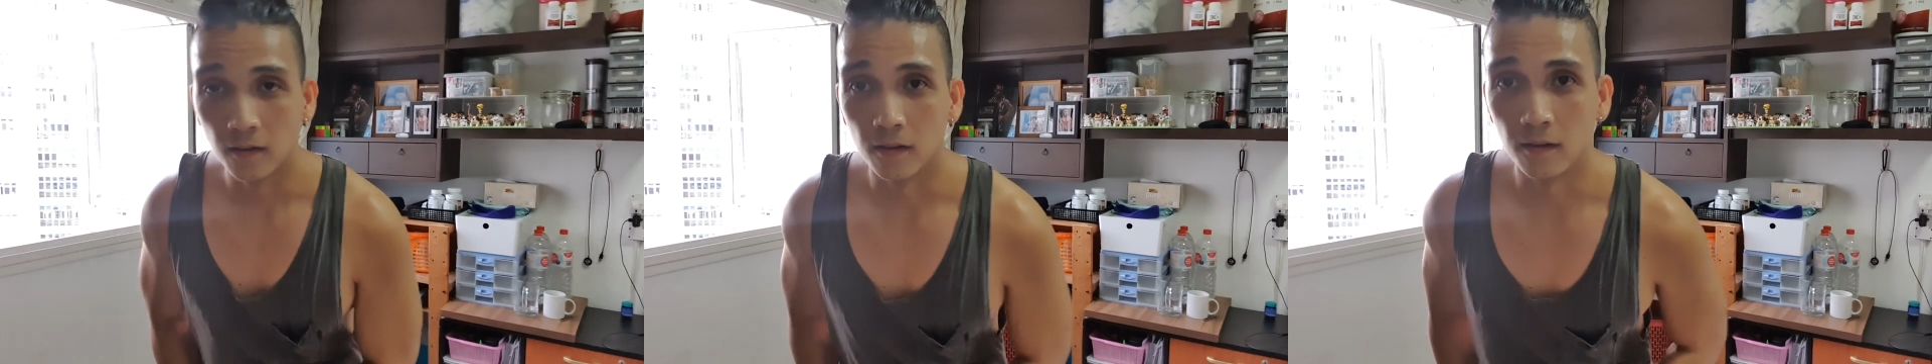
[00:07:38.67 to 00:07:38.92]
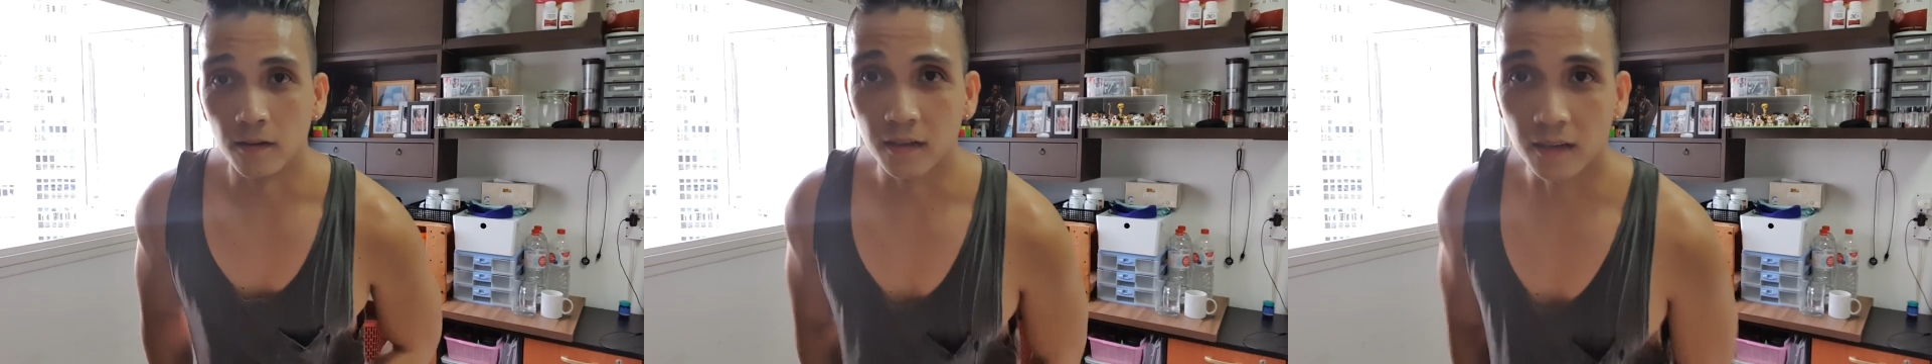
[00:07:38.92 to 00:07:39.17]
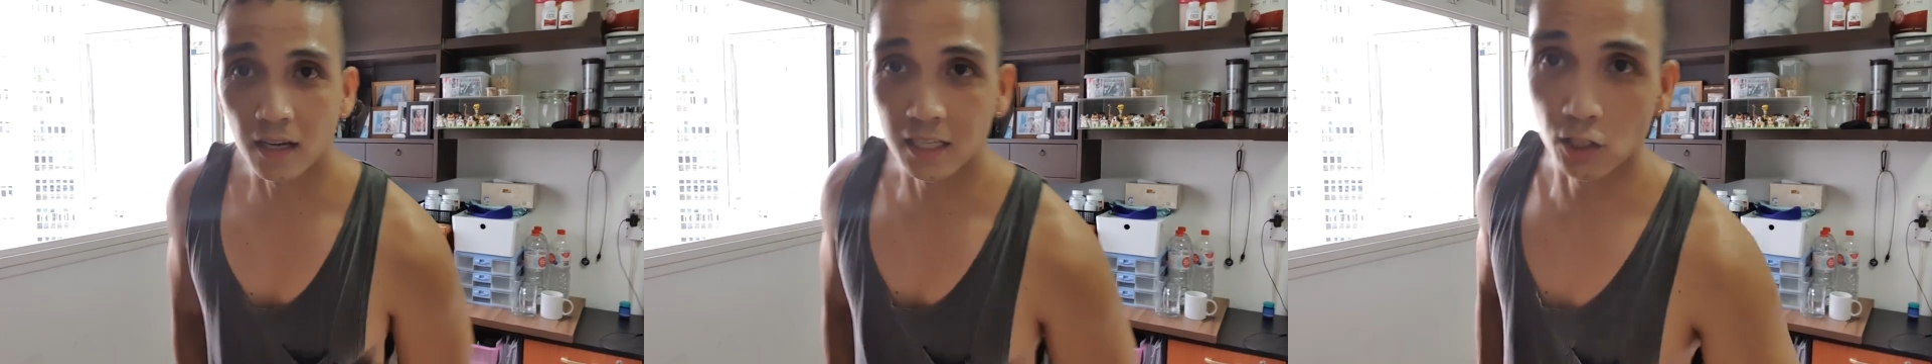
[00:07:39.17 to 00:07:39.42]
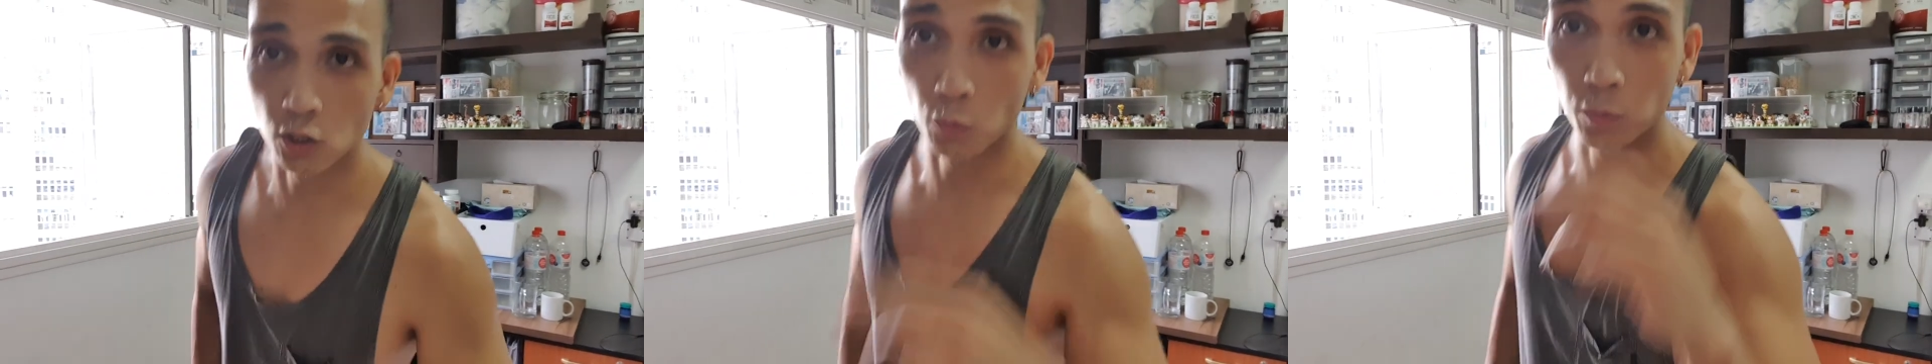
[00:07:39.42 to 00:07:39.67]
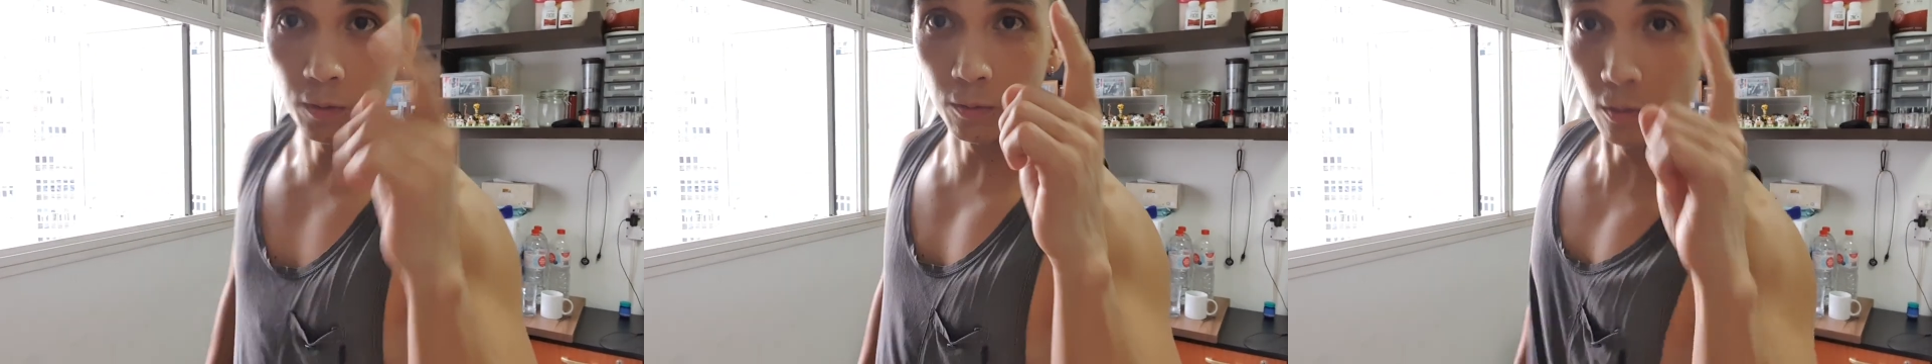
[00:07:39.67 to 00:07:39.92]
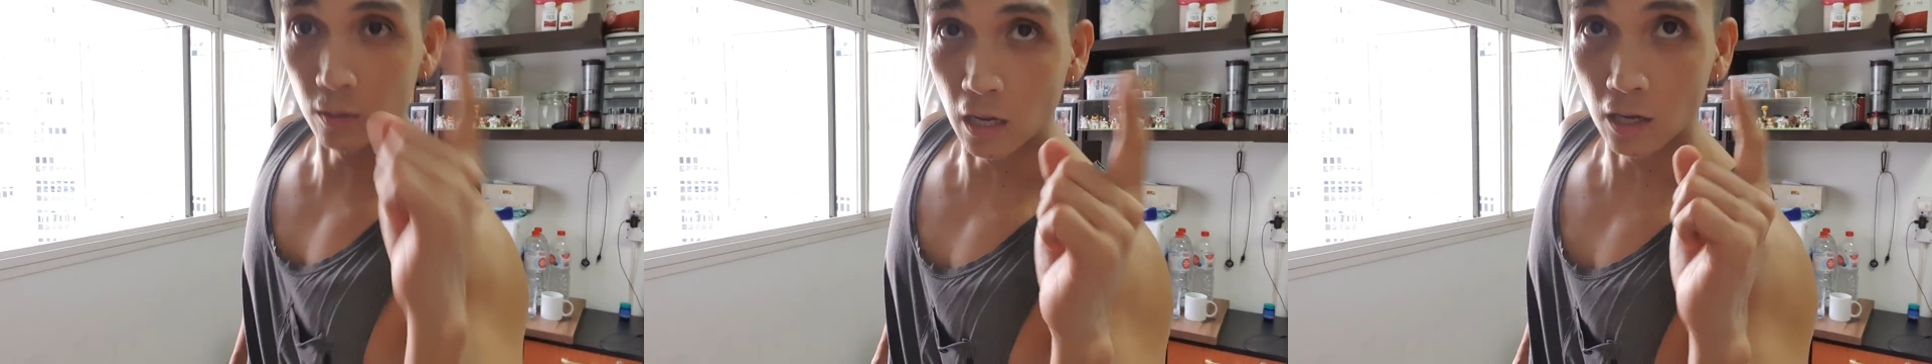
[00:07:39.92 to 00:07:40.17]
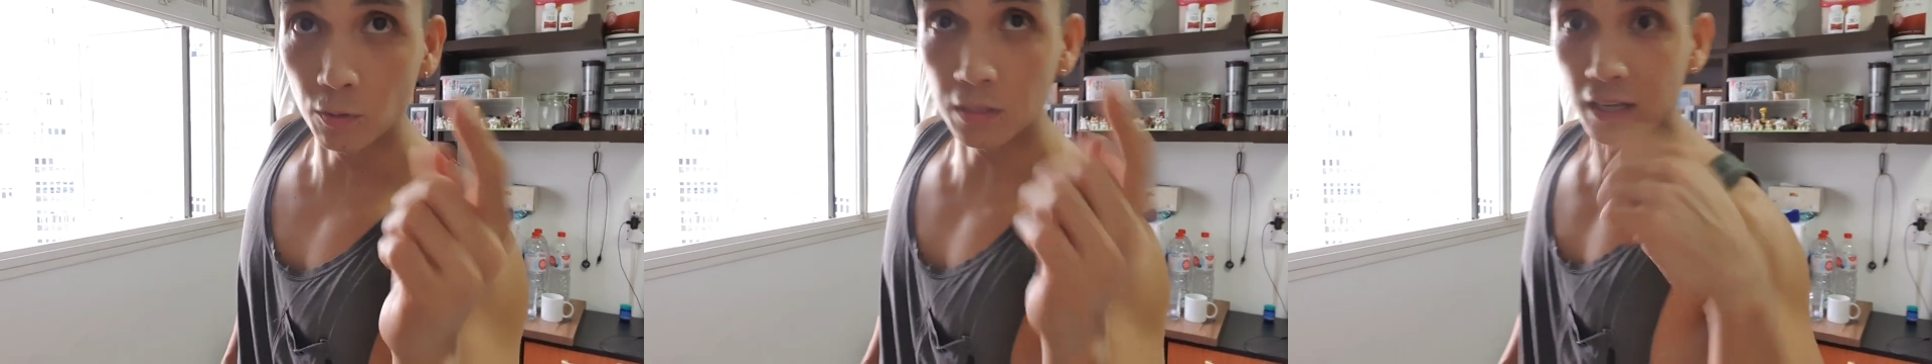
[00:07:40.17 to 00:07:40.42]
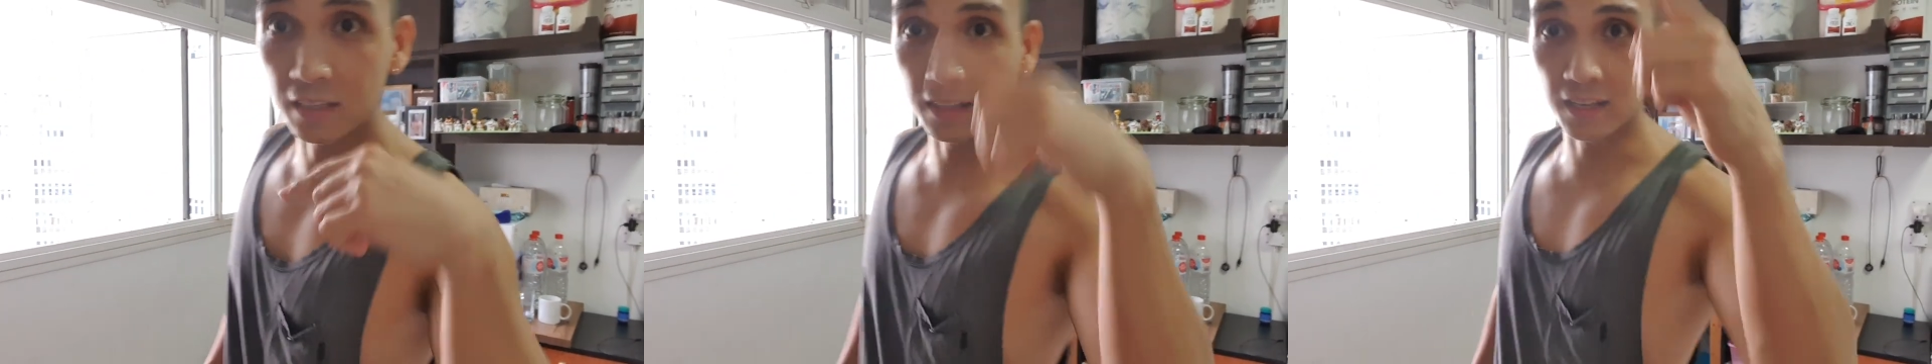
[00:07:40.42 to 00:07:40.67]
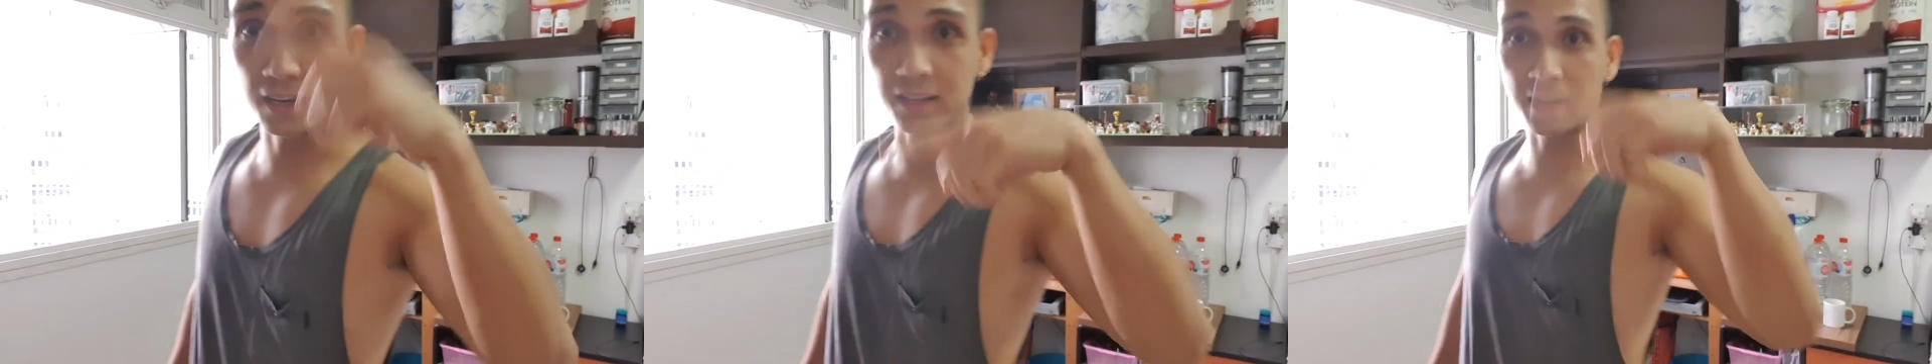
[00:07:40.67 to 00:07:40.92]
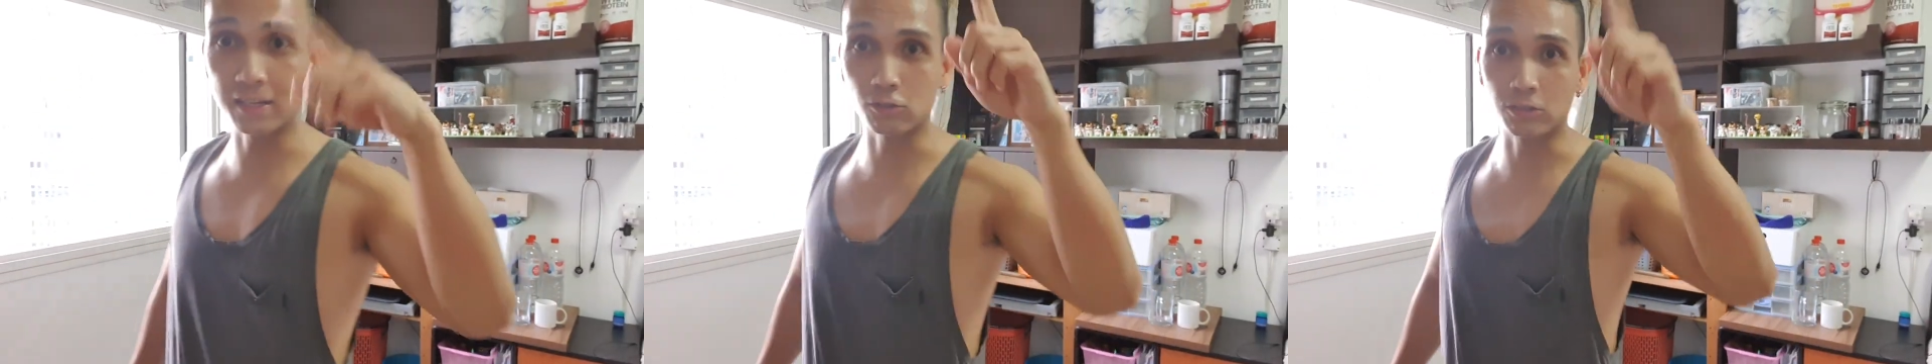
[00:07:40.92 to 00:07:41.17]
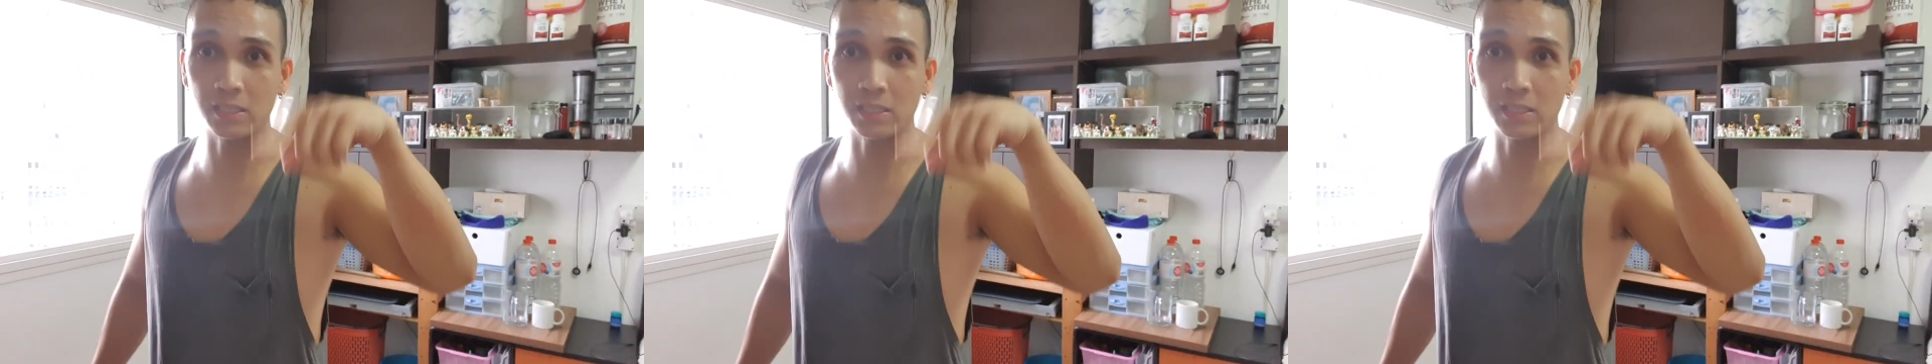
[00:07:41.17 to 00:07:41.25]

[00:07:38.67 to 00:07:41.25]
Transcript: All right, guys. So gagawin natin dire-diretso.